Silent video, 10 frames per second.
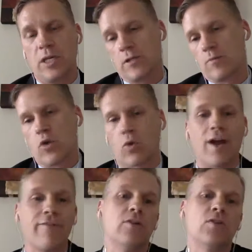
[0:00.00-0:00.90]
because more
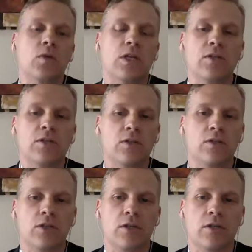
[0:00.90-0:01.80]
revenue to an
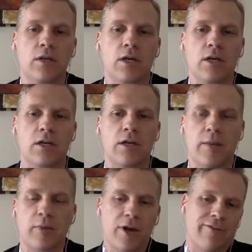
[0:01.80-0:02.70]
institution, uh, a
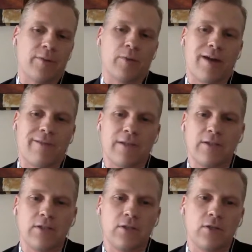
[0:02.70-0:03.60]
nonprofit private
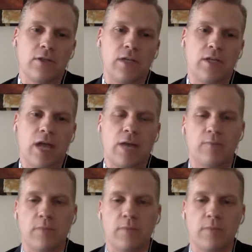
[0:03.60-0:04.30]
institution like Chatham,